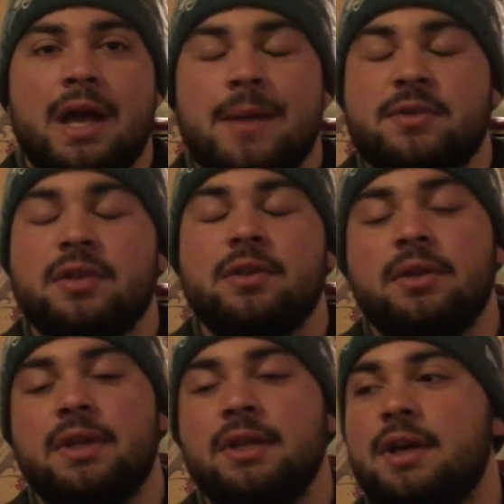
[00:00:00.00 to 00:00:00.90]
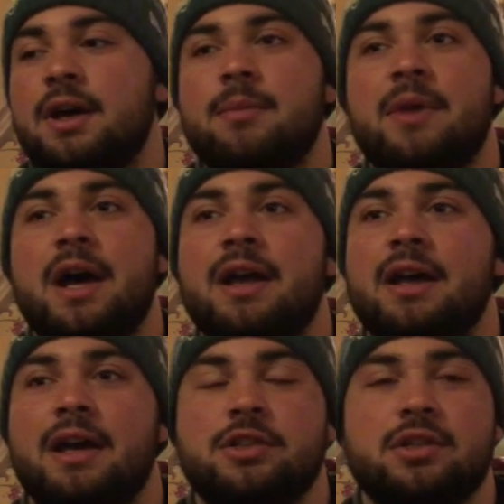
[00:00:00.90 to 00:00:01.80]
Absolutely. I
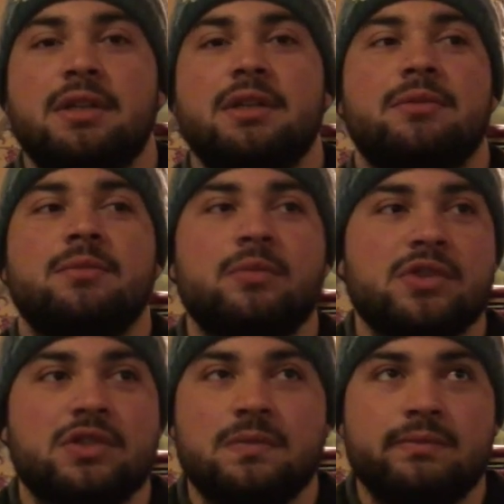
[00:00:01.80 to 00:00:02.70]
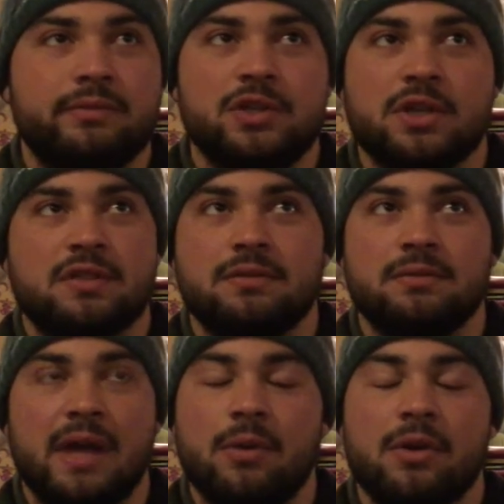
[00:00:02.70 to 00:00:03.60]
actually was just
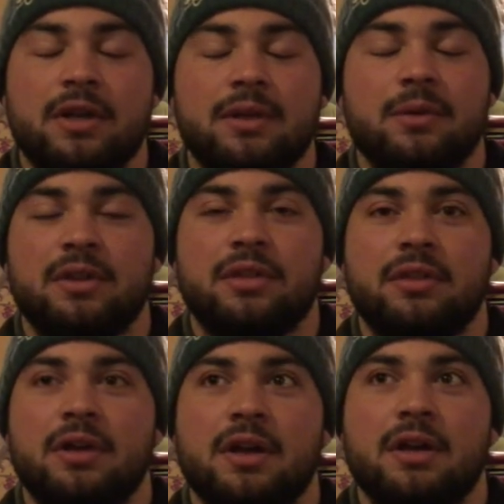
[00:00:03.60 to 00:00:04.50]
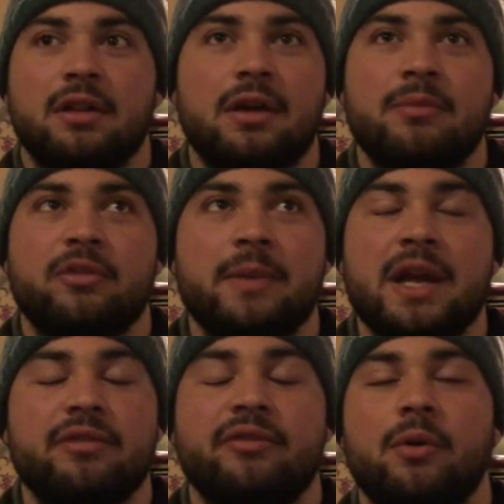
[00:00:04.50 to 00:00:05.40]
networking with an alum from
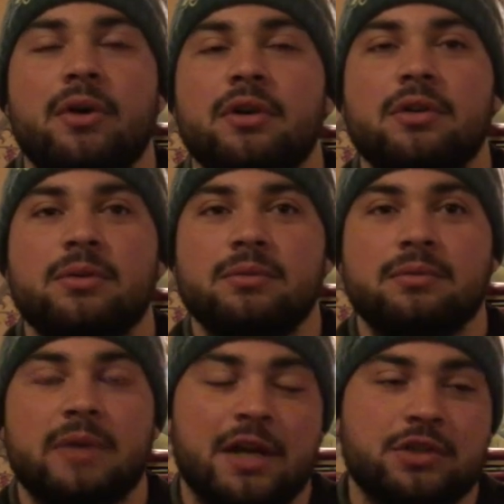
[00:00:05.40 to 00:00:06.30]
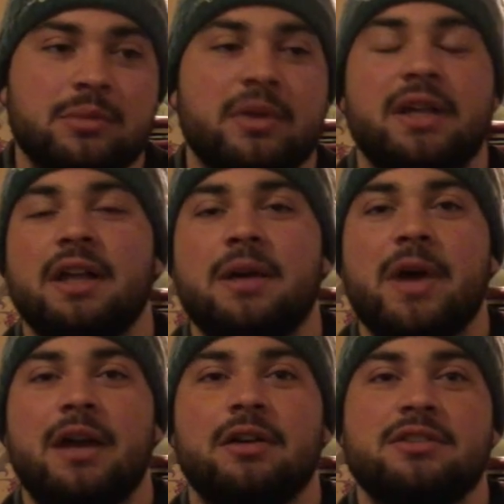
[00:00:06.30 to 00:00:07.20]
84 who actually played
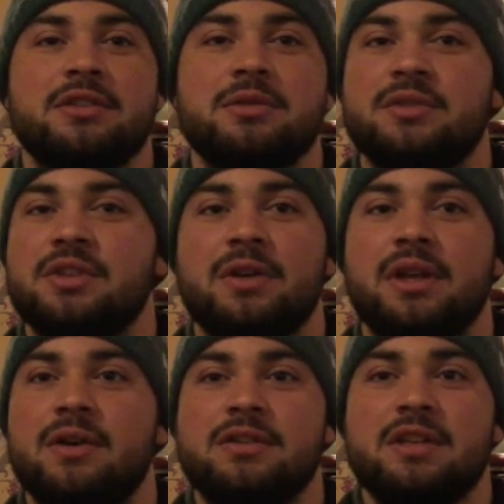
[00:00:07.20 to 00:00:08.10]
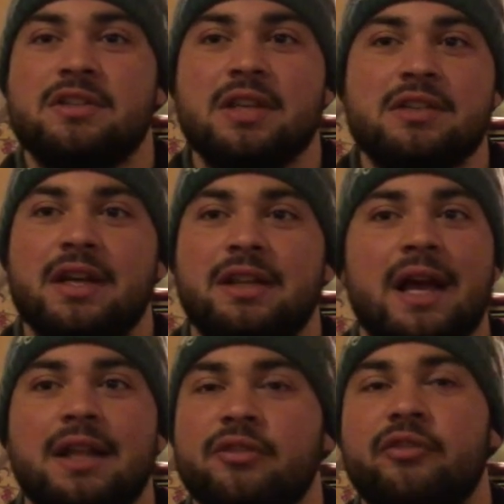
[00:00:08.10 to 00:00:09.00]
linebacker too. So, you know, it's things like
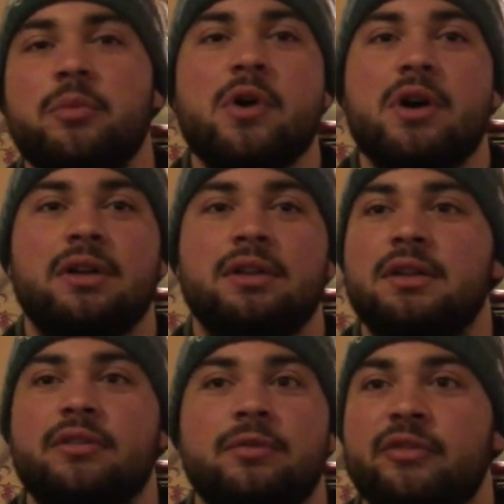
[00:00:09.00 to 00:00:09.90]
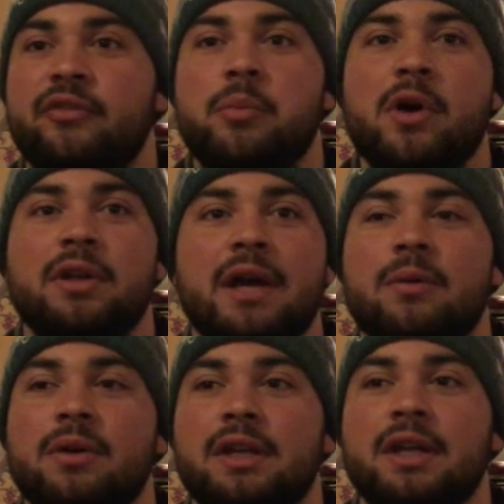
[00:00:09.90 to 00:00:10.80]
that. The football
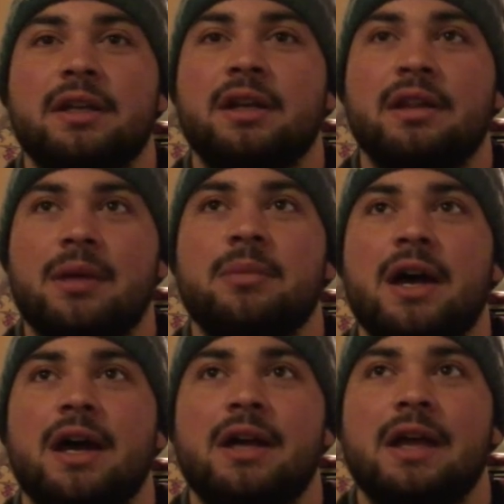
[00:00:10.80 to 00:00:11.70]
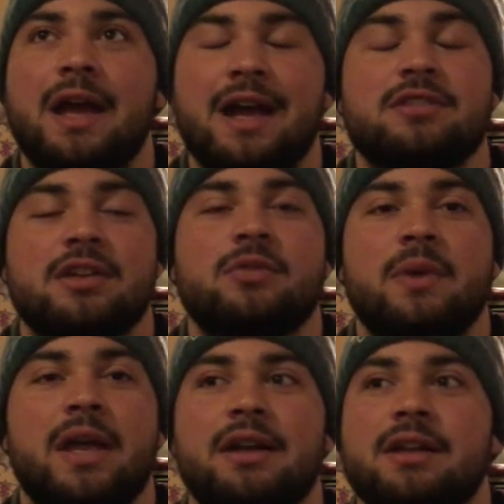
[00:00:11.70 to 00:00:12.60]
networking and alumni at
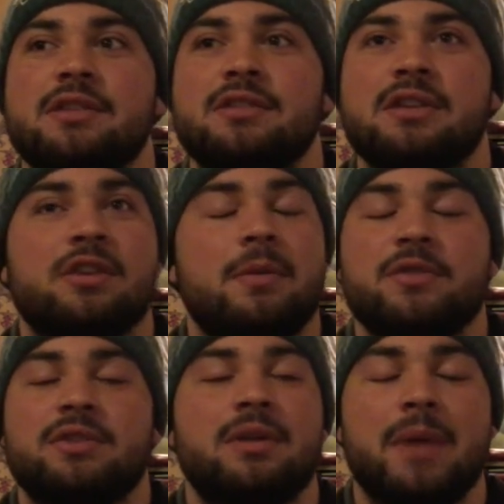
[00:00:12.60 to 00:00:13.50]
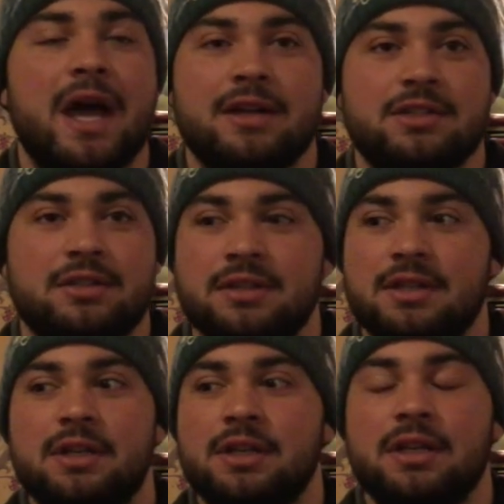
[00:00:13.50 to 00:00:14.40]
Susquehanna is almost unmatched.
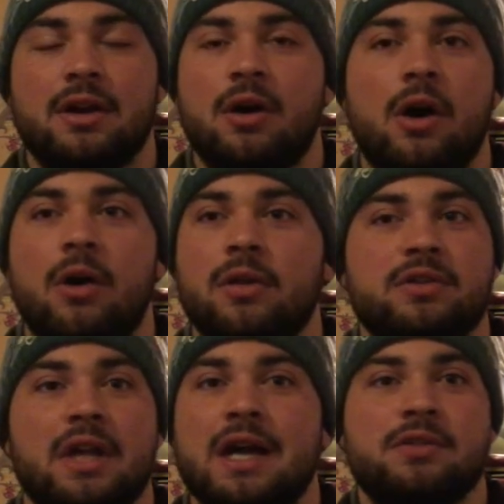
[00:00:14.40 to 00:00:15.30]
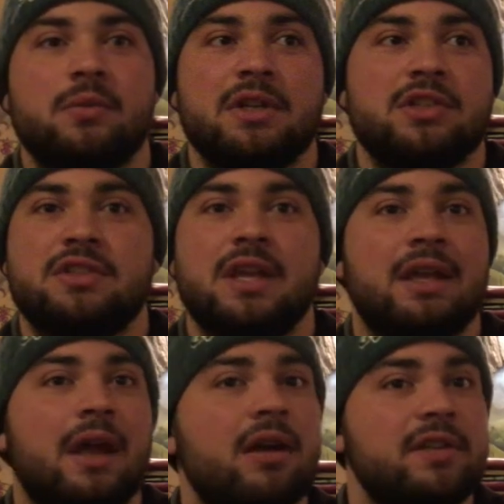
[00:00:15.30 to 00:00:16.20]
You know, all those guys want to just take
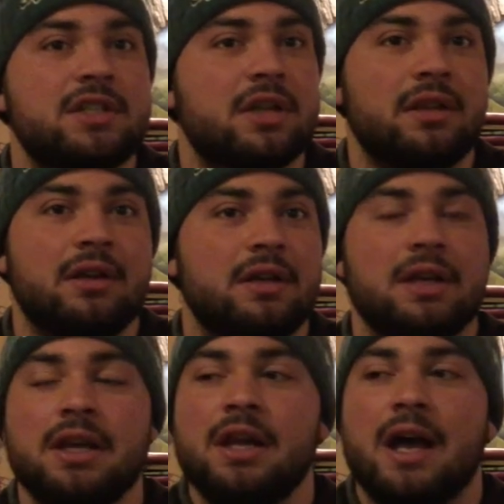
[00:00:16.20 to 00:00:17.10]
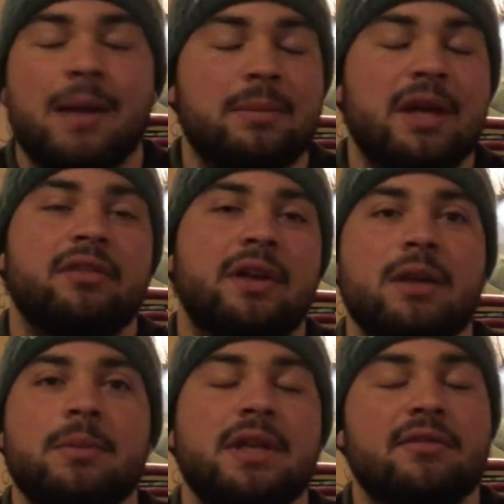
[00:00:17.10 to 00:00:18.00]
care of each other, and I'm definitely
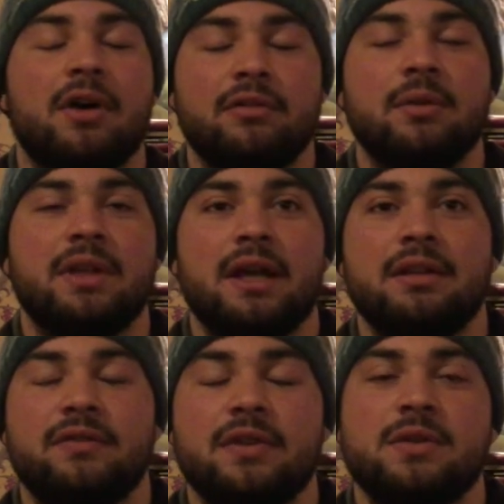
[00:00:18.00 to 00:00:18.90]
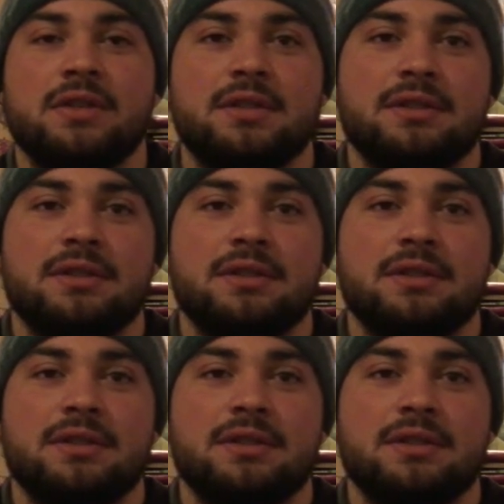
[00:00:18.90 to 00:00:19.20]
going to be involved with that in the future.